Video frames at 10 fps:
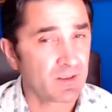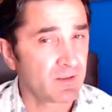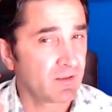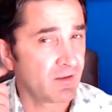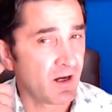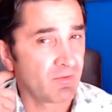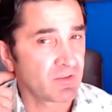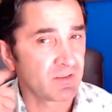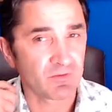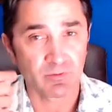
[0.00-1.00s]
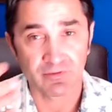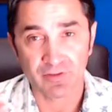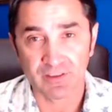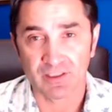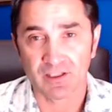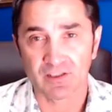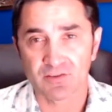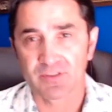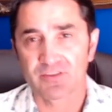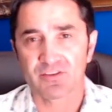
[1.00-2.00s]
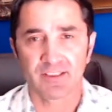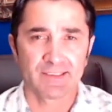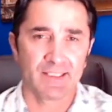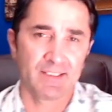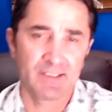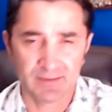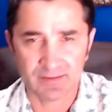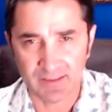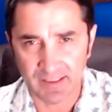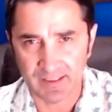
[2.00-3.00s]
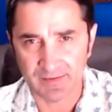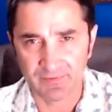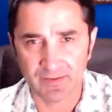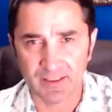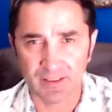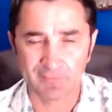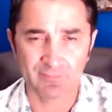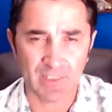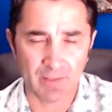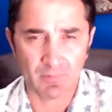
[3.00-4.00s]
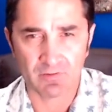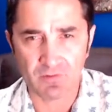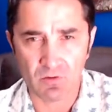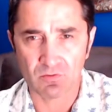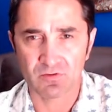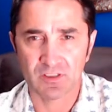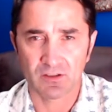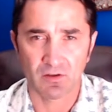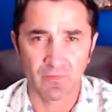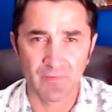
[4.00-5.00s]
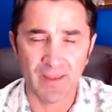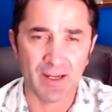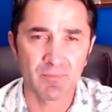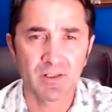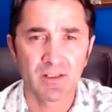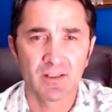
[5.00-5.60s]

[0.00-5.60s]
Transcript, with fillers: uh, obviously from the friendly countries attend it and uh, I'm not focusing on them.